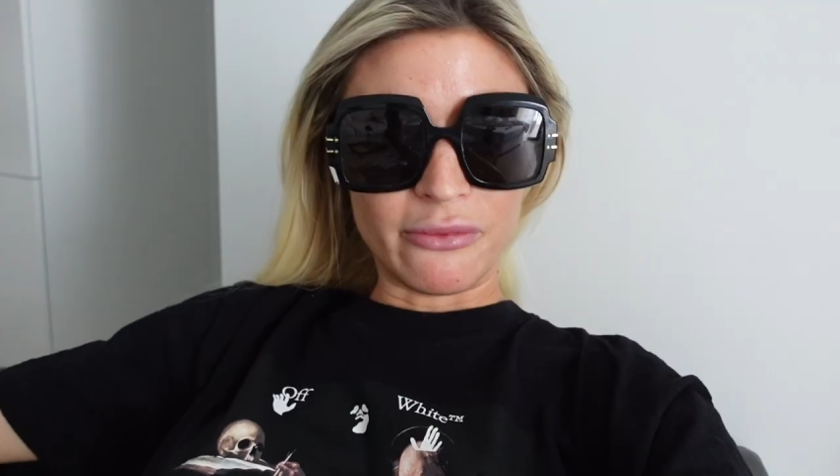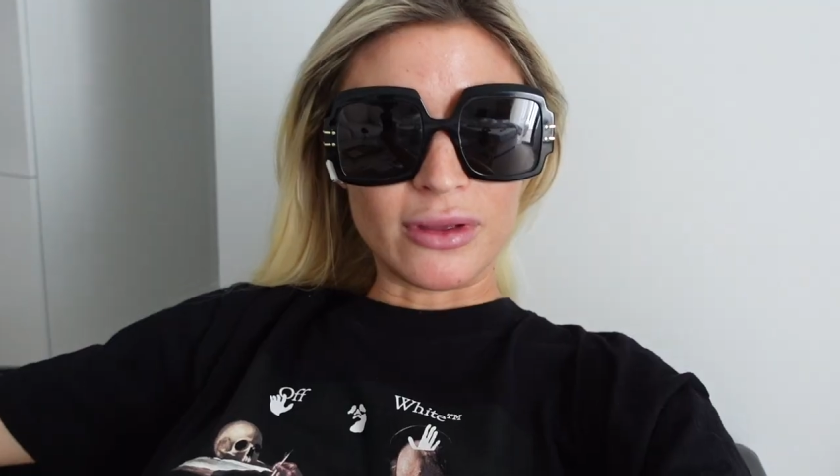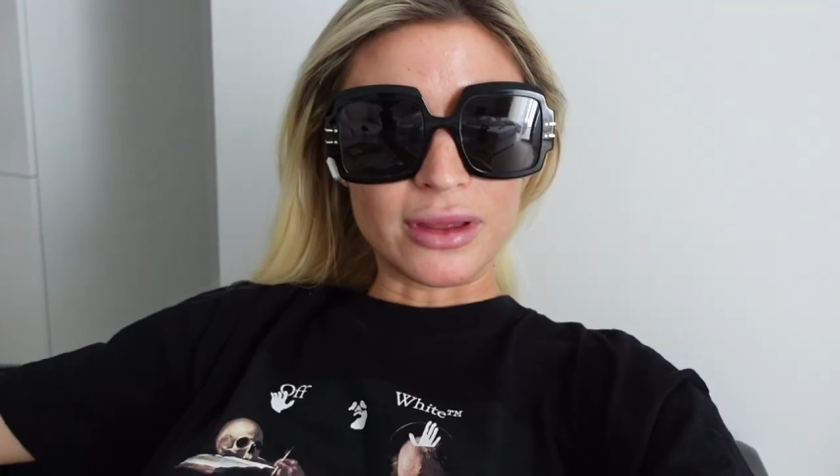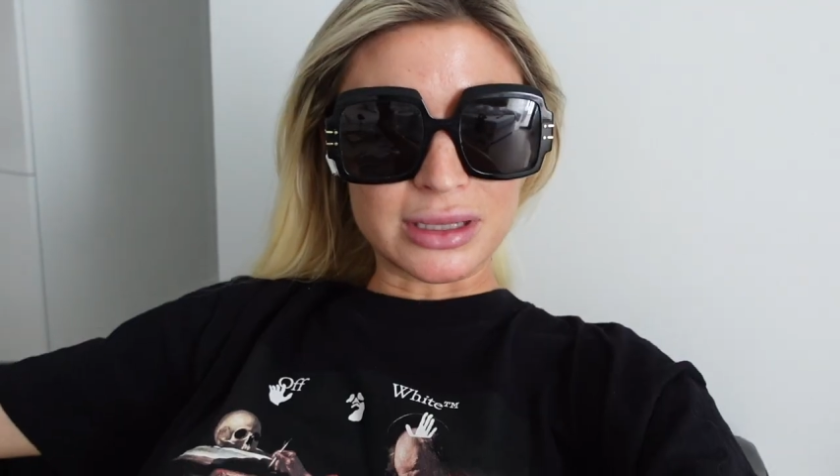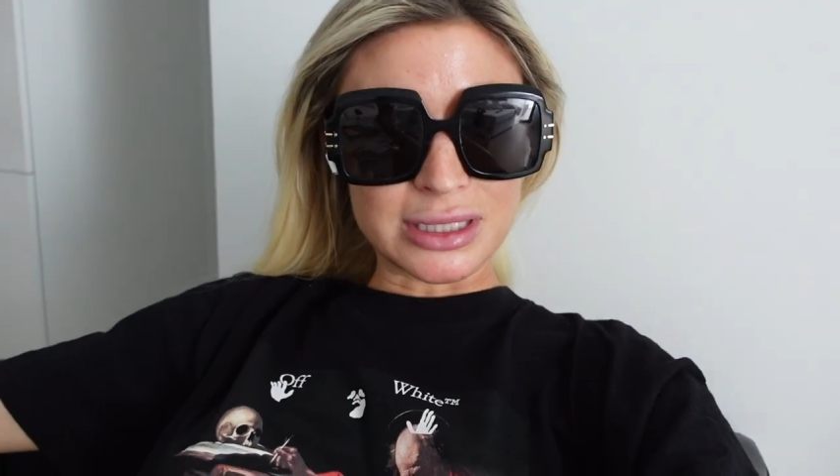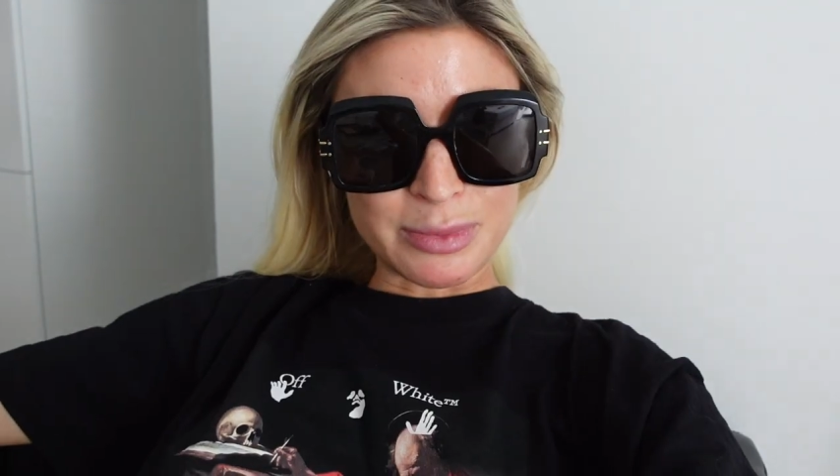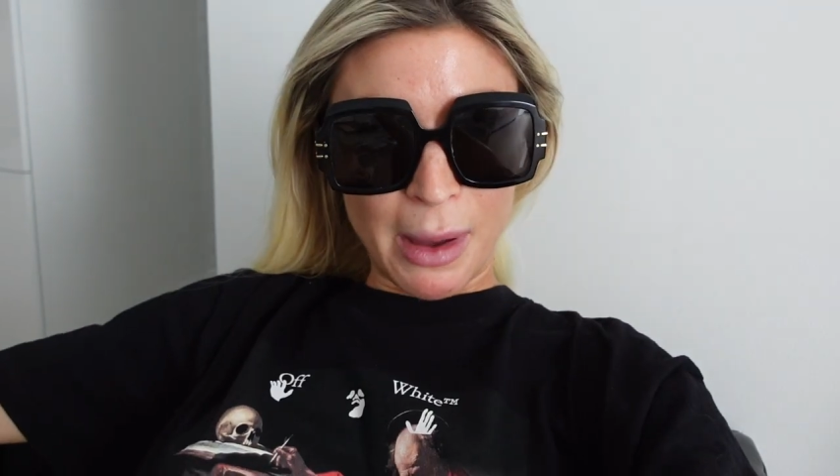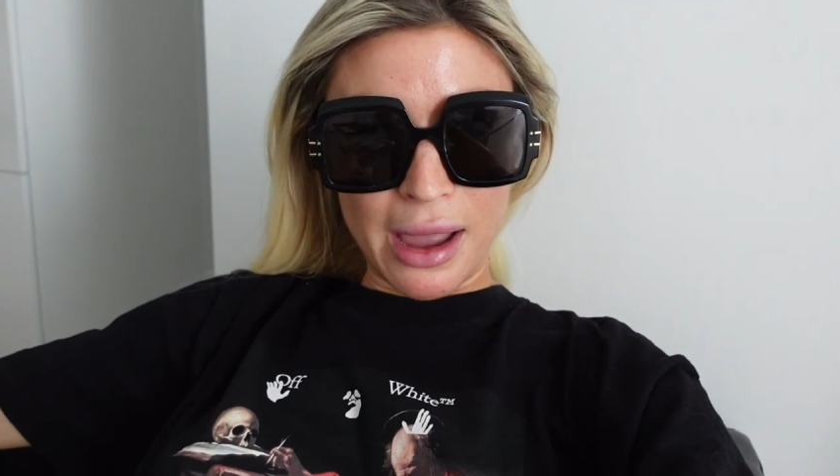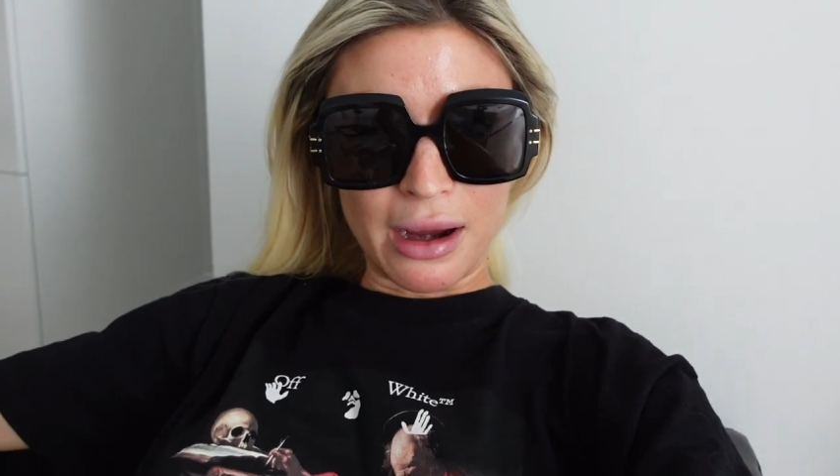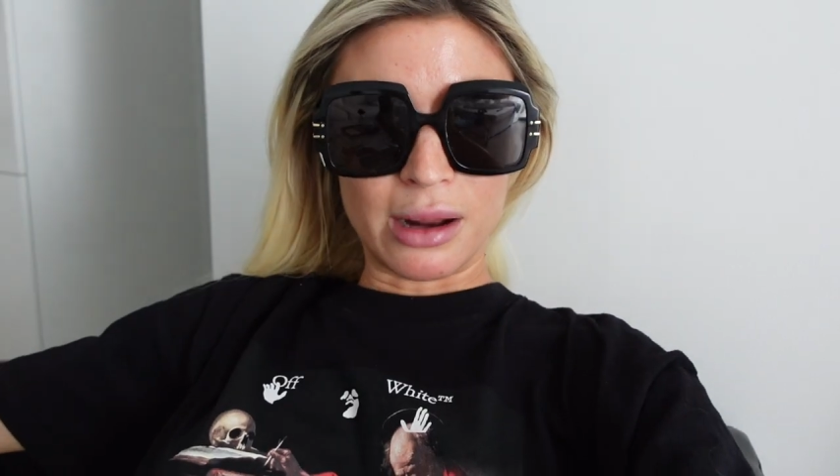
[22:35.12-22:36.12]
feeling
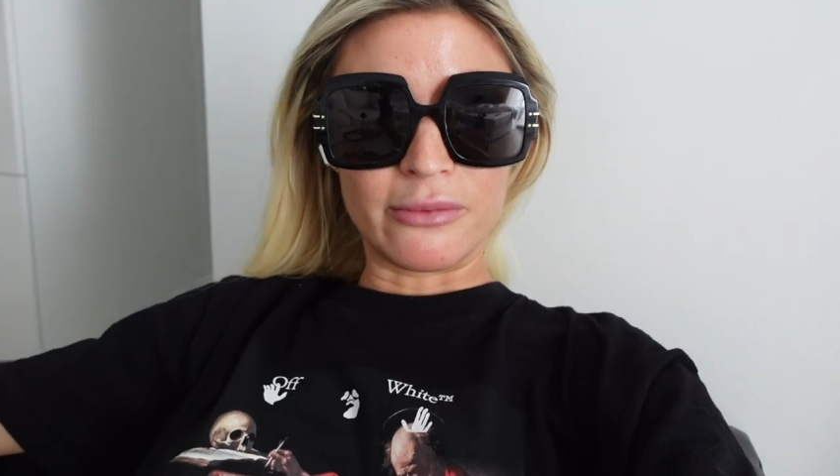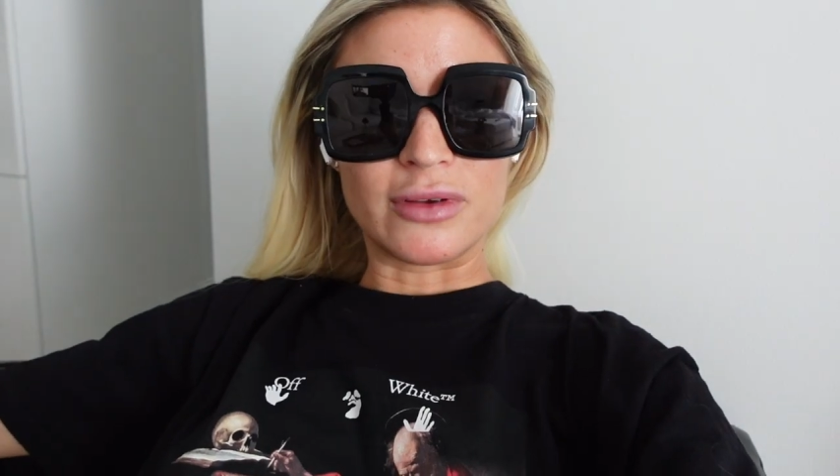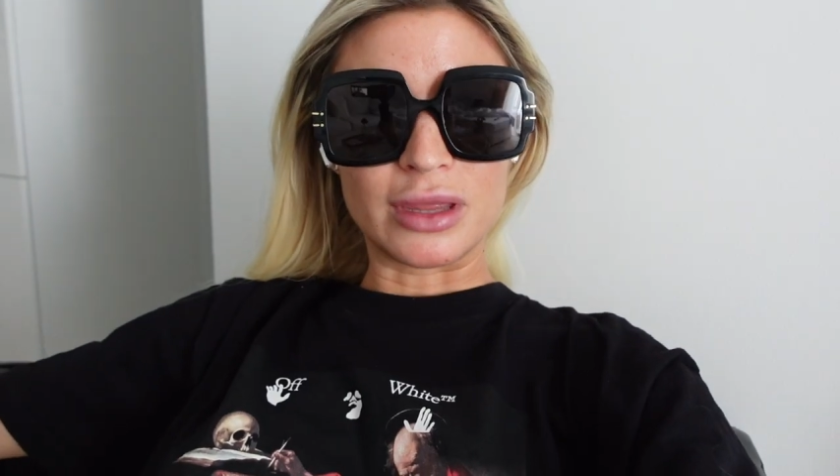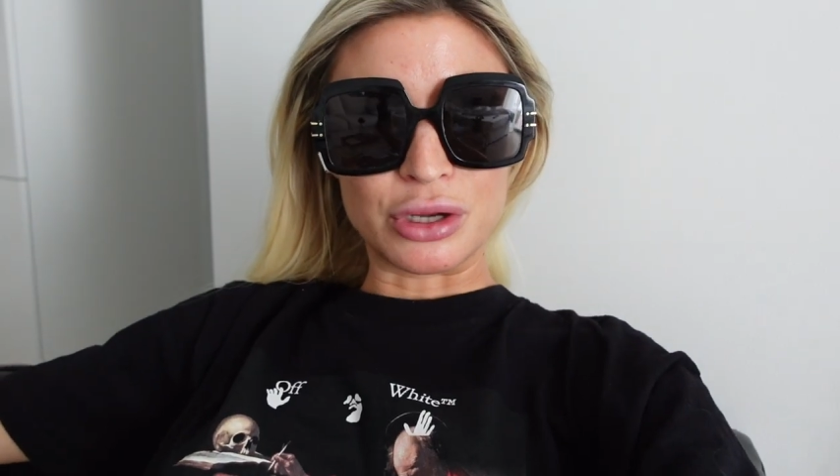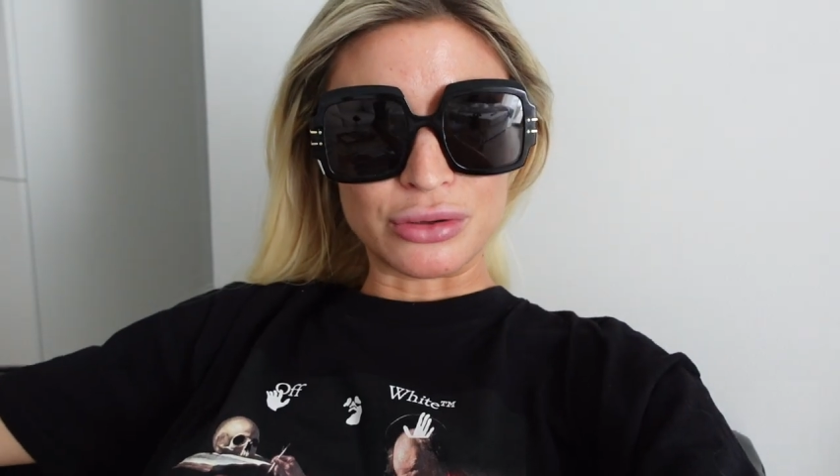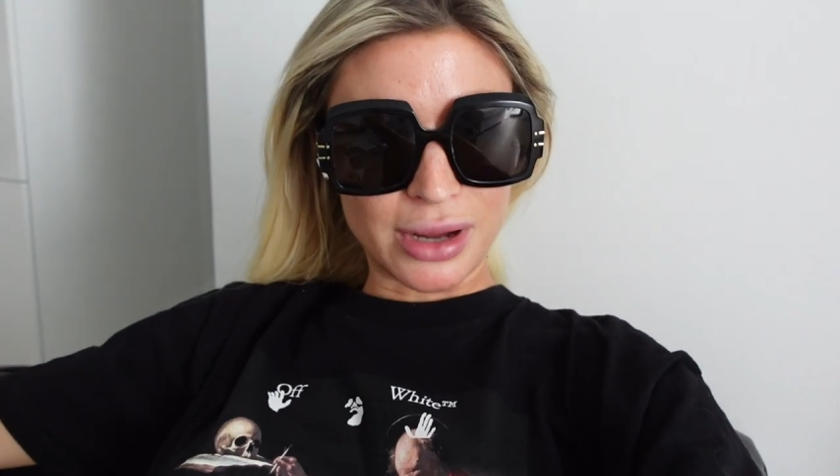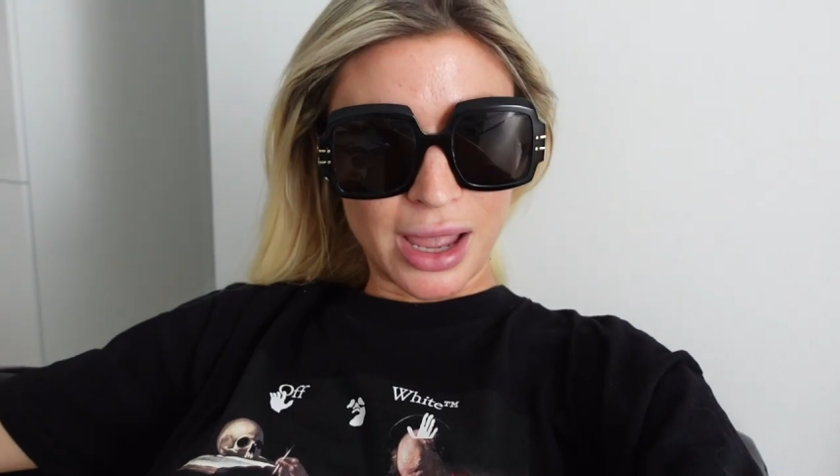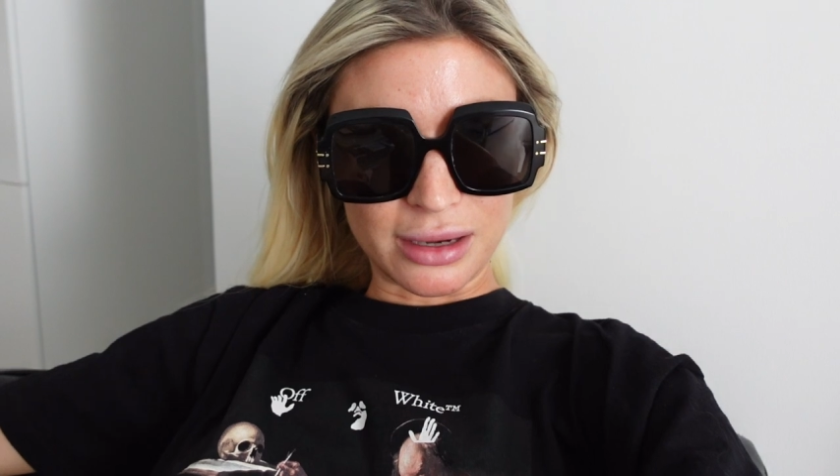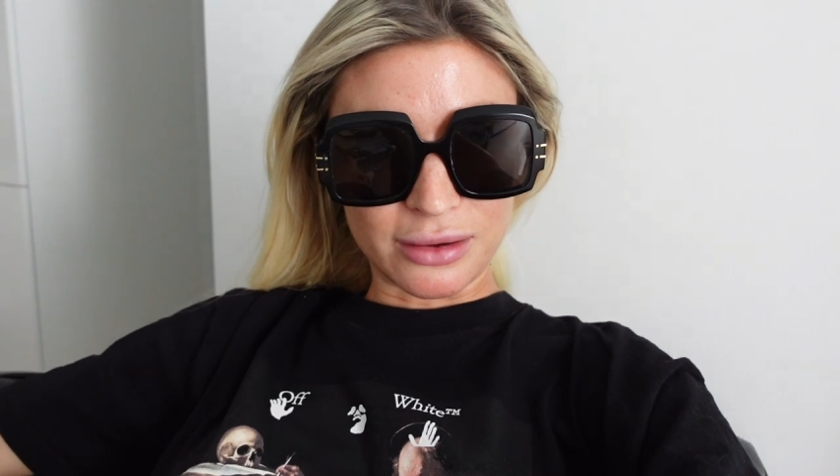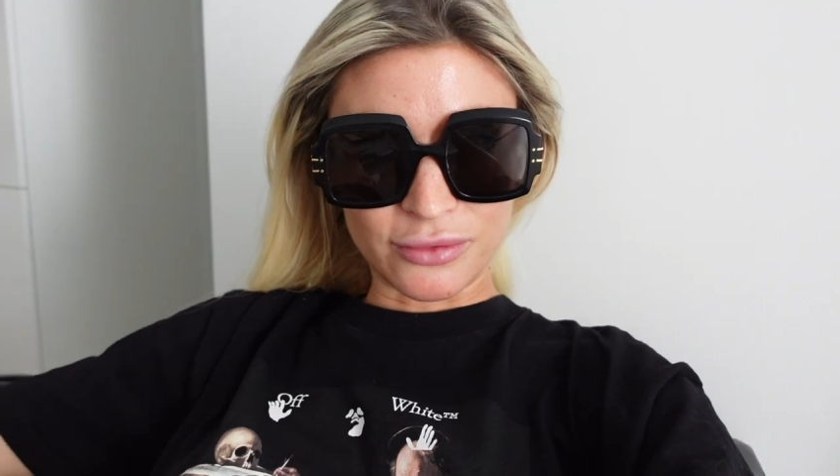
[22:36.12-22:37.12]
inspired, I'm feeling
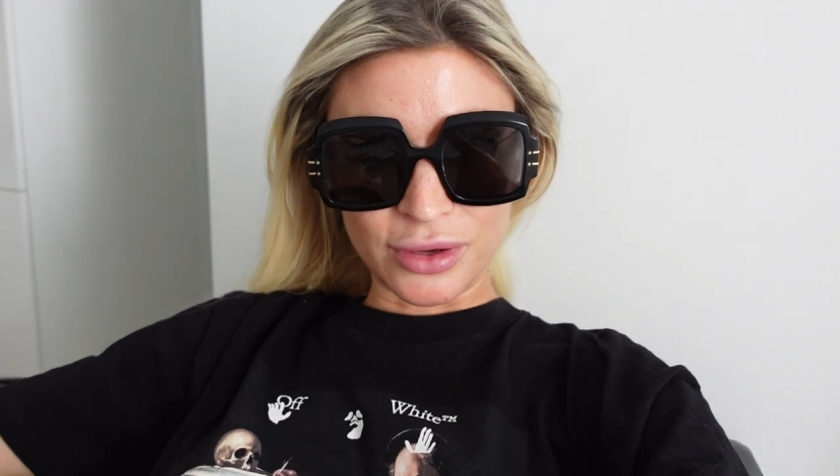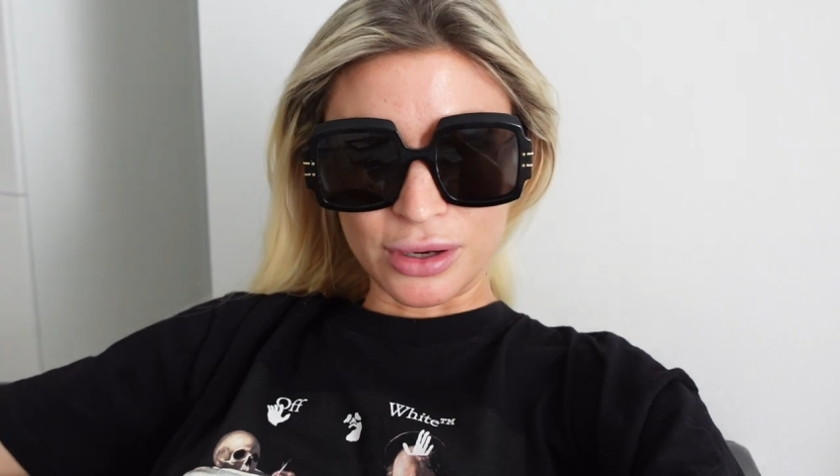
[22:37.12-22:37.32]
creative,